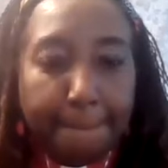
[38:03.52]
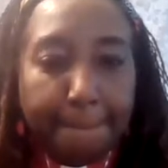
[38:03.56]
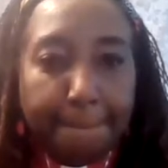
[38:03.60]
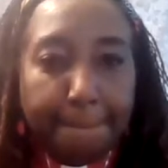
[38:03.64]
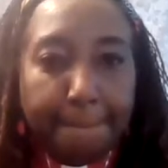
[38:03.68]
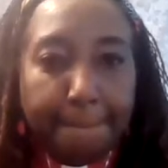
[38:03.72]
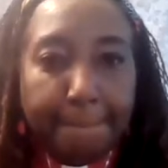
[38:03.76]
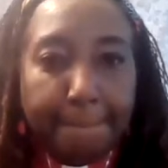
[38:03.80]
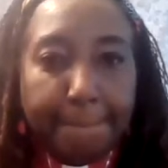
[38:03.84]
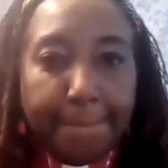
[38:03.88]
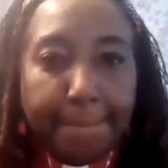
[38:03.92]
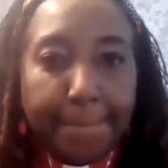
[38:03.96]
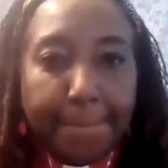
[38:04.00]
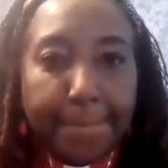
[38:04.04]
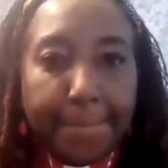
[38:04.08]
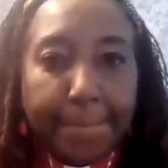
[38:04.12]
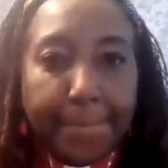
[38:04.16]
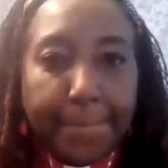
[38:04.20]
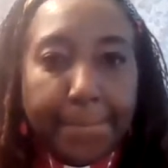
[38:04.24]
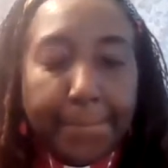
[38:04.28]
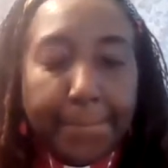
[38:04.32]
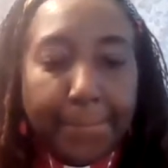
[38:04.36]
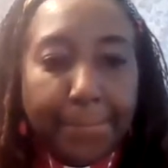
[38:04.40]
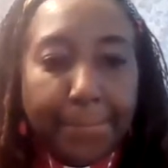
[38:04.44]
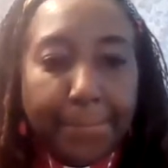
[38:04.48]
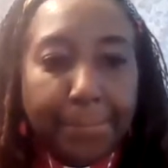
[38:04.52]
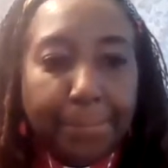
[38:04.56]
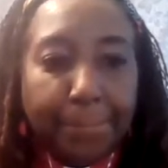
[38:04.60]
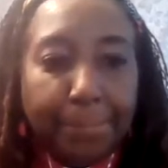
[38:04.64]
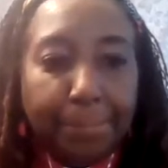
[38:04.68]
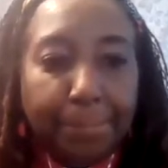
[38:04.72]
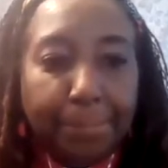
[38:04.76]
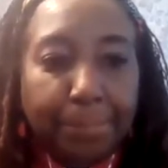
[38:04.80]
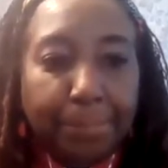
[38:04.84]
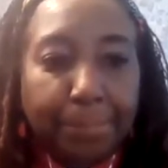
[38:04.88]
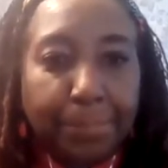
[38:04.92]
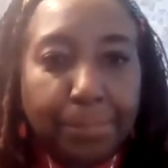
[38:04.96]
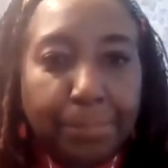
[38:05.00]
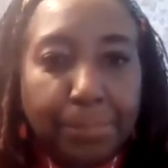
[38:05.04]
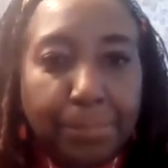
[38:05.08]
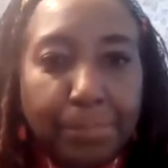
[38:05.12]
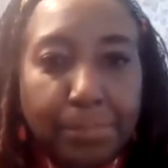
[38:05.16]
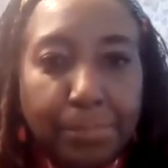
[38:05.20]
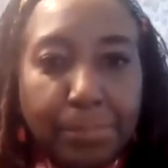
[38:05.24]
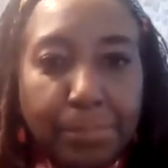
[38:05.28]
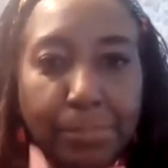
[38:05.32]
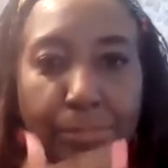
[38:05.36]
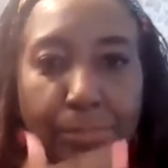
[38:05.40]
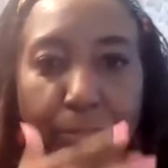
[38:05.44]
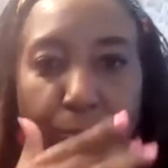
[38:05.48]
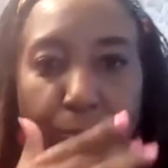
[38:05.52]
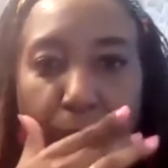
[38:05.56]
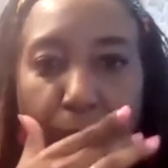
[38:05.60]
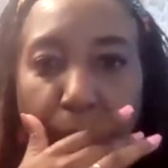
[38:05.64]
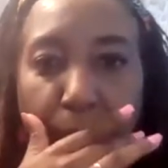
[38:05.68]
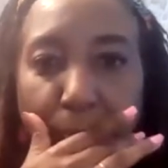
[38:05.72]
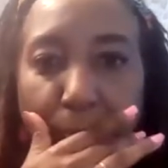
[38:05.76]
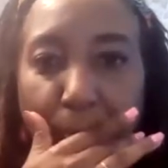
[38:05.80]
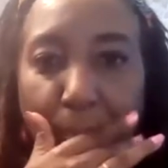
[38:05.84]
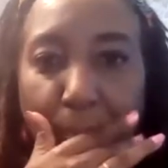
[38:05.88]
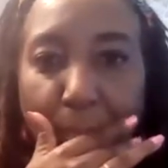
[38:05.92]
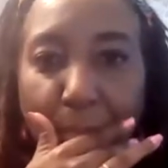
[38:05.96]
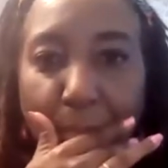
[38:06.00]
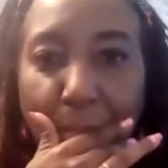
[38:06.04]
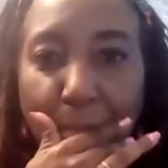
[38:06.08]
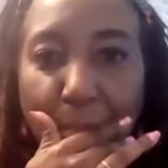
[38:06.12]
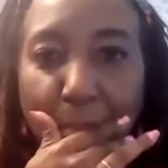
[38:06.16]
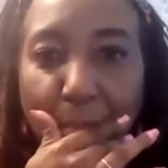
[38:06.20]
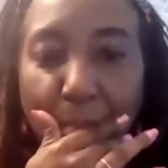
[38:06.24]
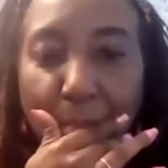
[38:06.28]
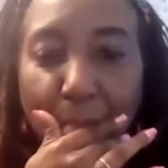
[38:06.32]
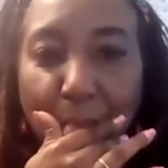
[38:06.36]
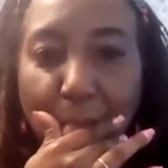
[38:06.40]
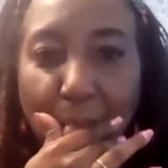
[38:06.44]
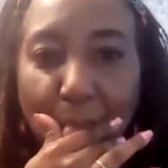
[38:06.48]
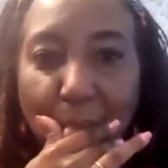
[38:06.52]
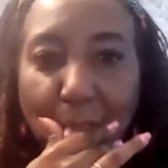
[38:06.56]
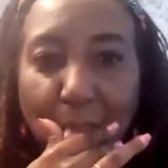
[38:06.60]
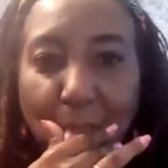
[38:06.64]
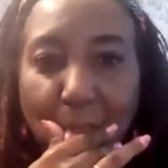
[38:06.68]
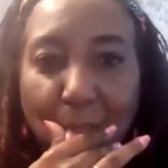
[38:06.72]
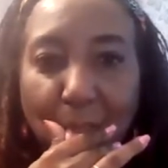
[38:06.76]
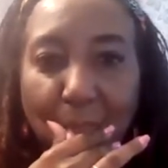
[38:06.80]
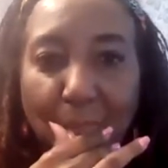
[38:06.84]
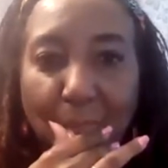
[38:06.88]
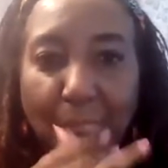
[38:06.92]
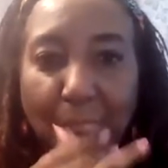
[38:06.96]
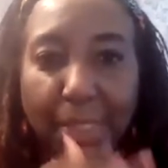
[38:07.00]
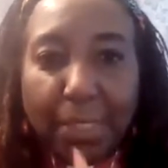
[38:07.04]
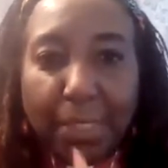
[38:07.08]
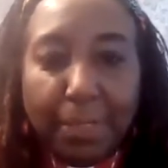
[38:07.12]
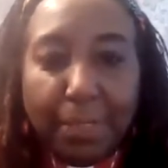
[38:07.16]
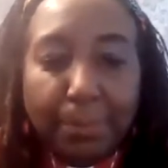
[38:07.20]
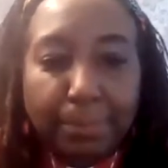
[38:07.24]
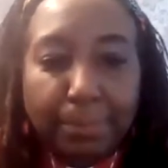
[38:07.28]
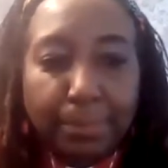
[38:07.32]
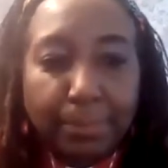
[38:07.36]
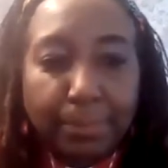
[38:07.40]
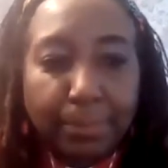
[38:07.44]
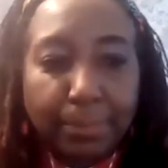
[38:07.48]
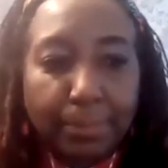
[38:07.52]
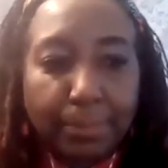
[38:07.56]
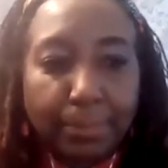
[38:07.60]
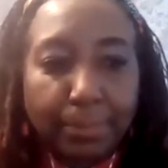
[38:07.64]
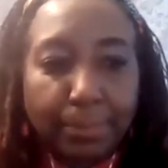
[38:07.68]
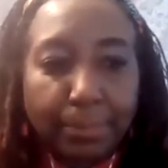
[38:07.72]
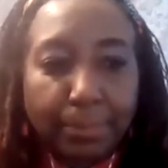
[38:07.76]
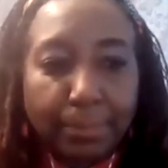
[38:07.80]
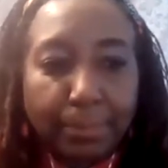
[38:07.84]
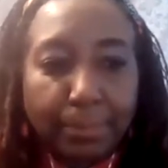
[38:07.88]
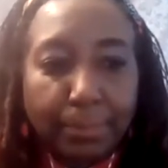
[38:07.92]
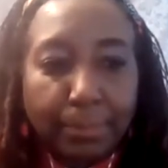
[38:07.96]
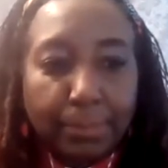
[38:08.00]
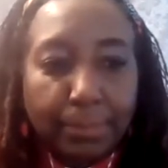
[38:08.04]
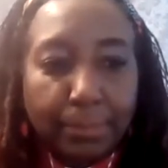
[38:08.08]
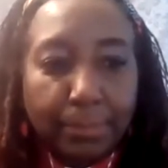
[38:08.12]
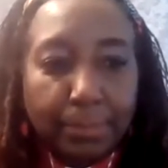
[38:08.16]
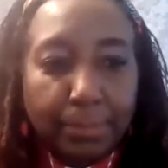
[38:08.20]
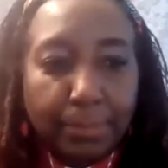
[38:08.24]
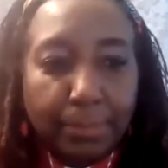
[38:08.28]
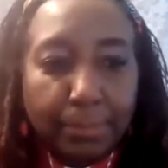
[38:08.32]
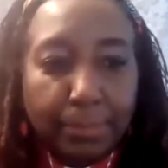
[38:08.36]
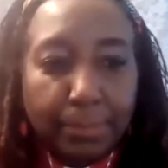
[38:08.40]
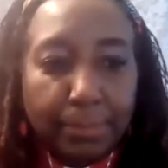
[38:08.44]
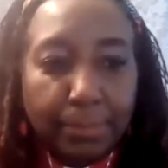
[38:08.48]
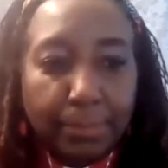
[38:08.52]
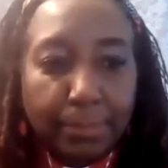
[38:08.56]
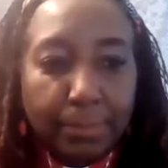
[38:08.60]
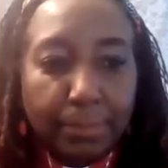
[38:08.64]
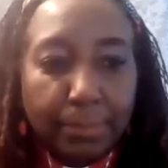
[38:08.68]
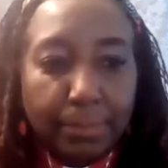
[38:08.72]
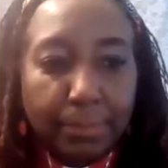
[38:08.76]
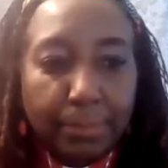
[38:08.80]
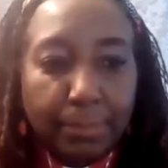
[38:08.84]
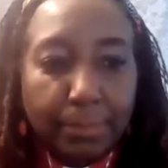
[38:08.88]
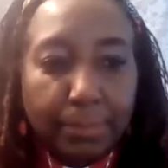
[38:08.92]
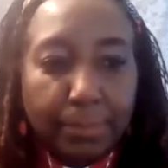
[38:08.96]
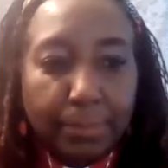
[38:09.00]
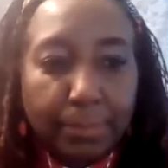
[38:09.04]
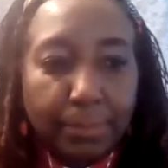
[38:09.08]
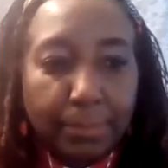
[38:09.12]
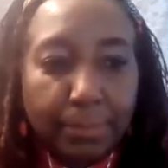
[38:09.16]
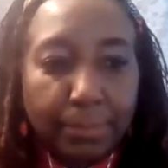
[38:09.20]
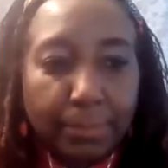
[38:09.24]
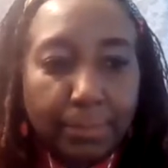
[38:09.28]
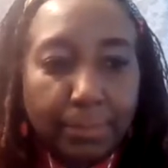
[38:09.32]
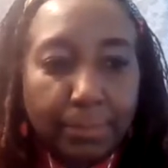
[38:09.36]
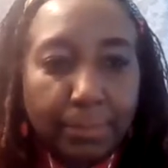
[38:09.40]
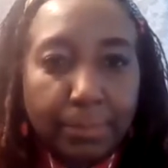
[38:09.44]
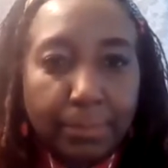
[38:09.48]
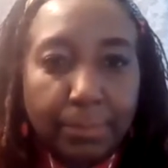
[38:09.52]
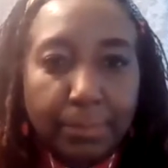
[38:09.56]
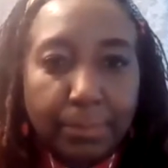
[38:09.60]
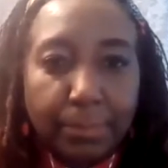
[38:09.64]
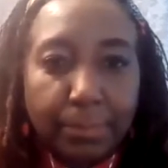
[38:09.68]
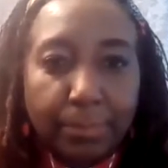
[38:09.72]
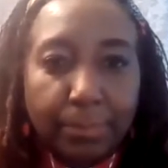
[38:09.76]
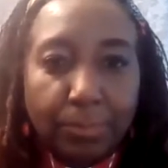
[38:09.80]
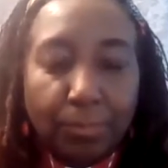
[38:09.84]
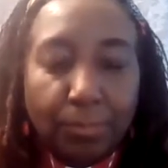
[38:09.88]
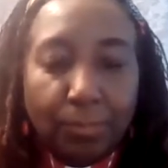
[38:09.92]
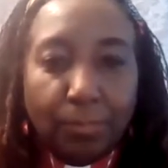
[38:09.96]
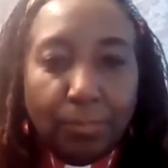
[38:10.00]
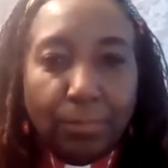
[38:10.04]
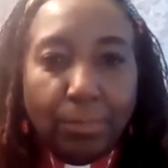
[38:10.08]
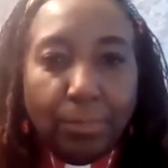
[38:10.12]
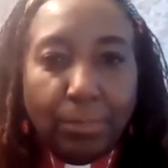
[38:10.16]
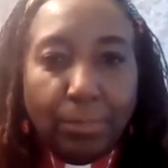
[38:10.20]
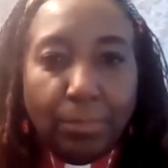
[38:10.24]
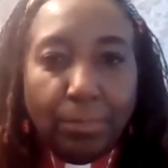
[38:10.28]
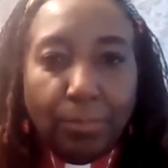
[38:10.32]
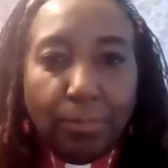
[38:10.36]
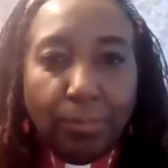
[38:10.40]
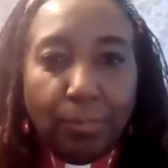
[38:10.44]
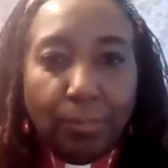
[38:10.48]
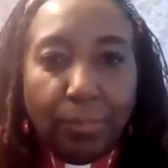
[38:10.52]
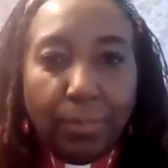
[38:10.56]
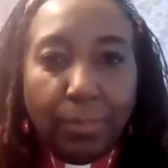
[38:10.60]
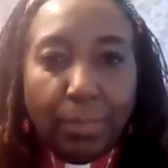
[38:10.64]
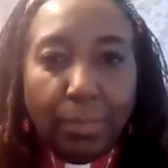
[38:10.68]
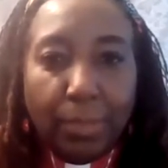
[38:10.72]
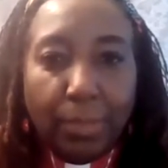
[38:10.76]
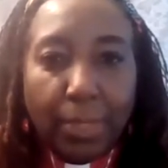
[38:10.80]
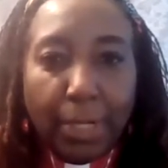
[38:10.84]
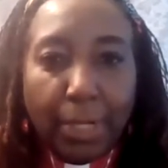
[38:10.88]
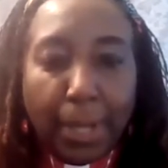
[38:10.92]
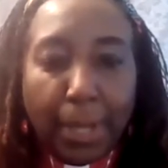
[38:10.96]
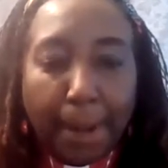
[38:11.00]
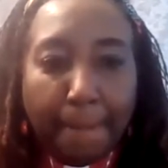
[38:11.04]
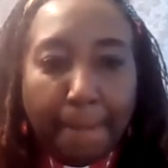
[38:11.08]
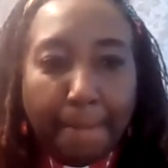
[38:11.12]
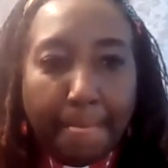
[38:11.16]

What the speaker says: Nothing is said.